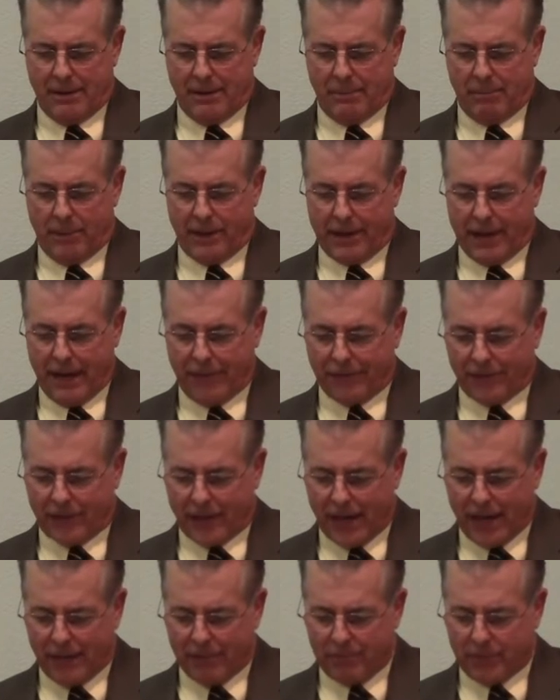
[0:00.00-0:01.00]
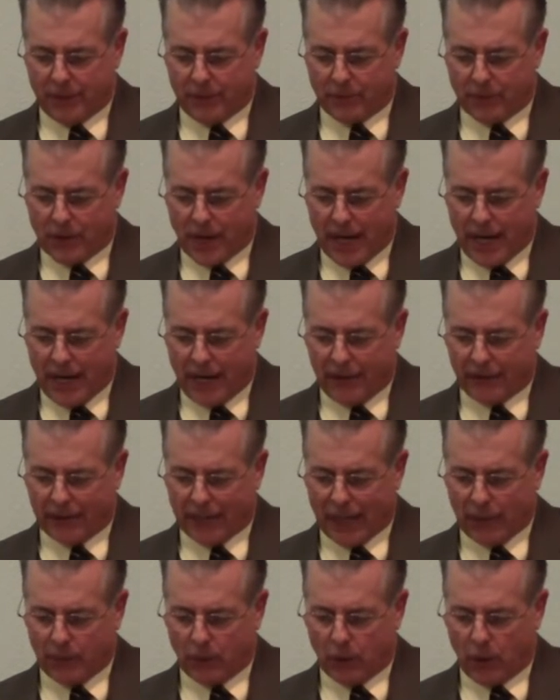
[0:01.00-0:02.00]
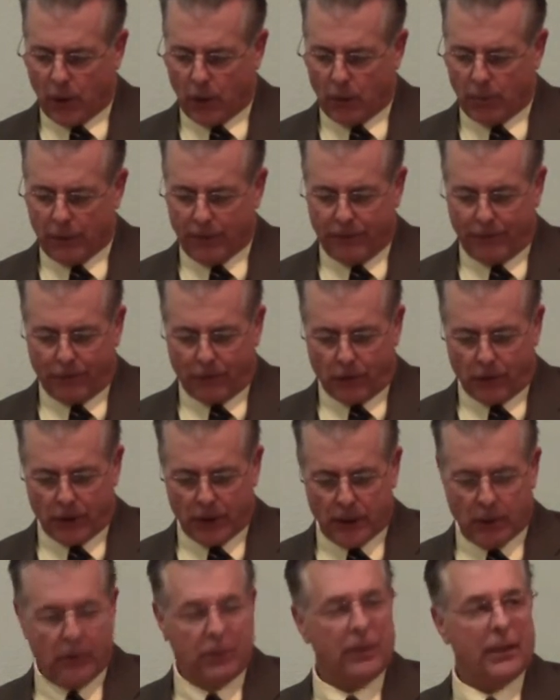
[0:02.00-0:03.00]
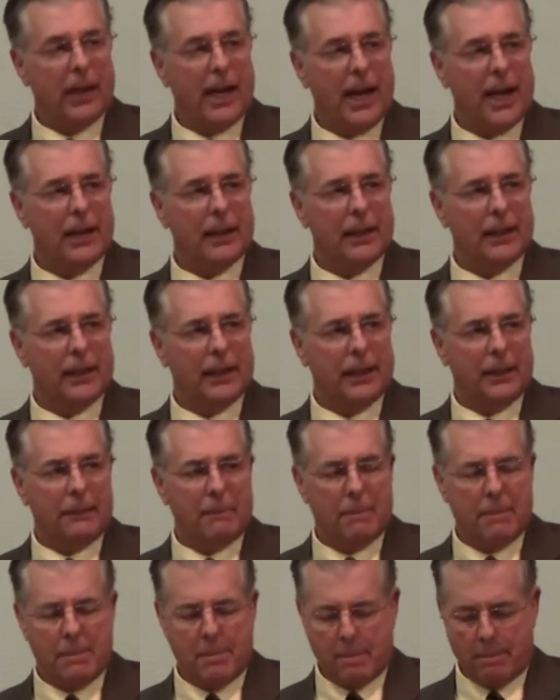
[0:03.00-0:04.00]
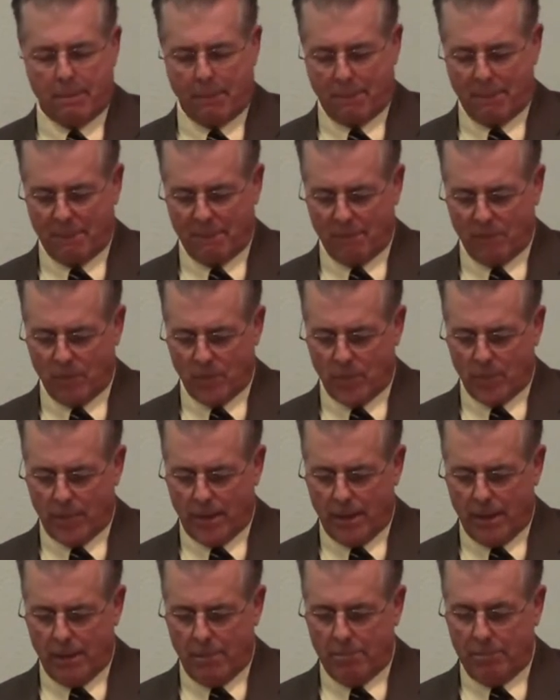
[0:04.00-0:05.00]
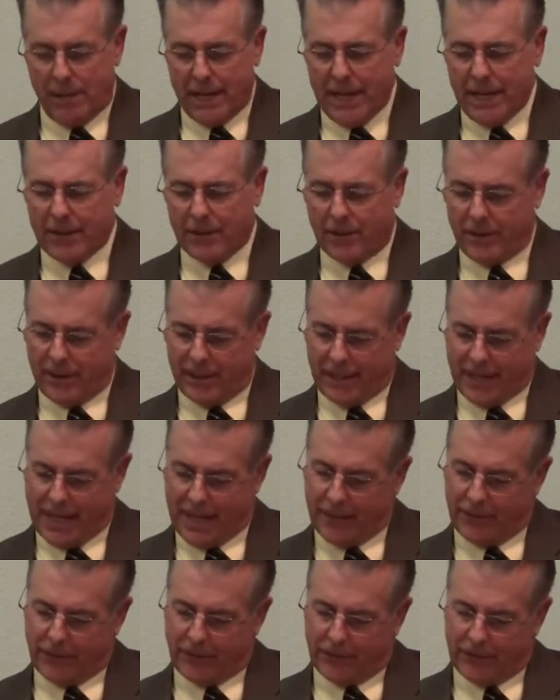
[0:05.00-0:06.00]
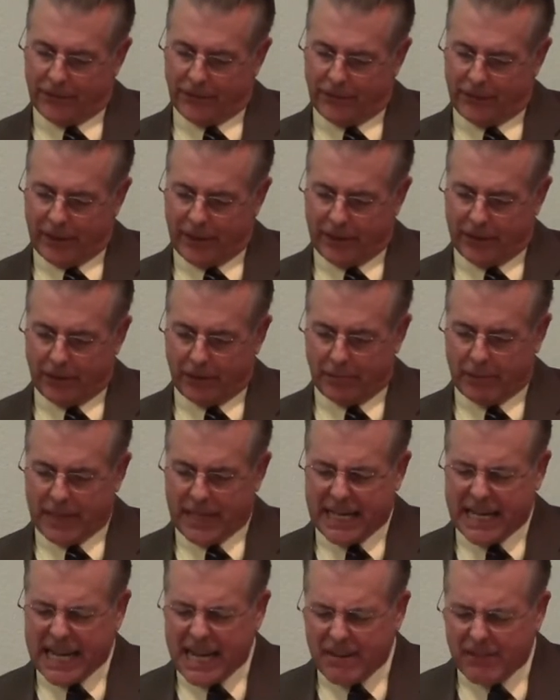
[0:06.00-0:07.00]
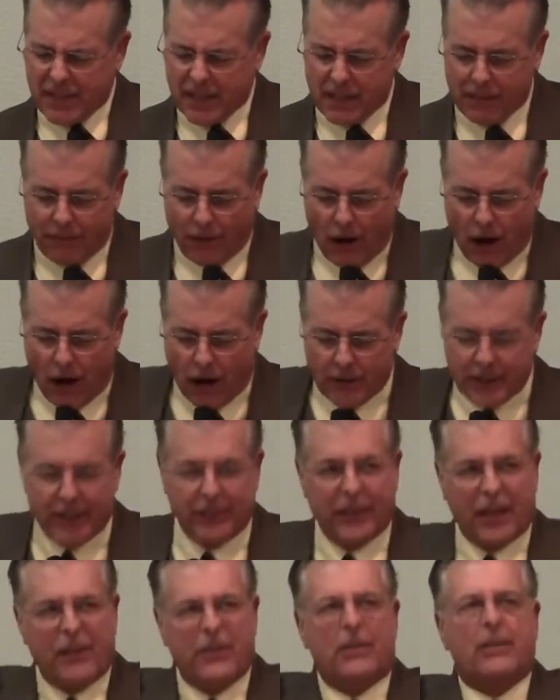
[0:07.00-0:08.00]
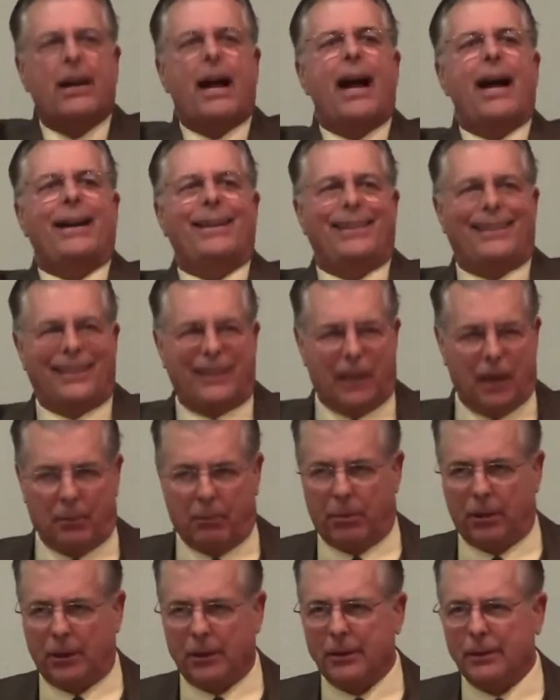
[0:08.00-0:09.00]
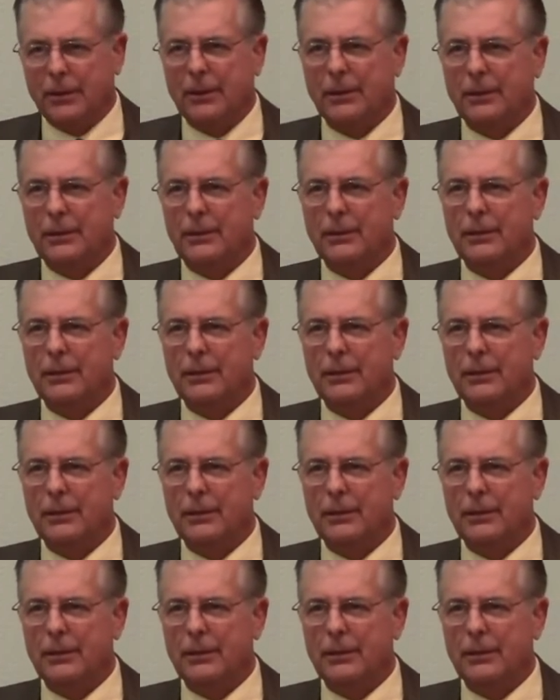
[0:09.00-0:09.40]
But after I have been raised, I will go before you to Galilee. Peter then answered and said to him, even if all these other guys stumble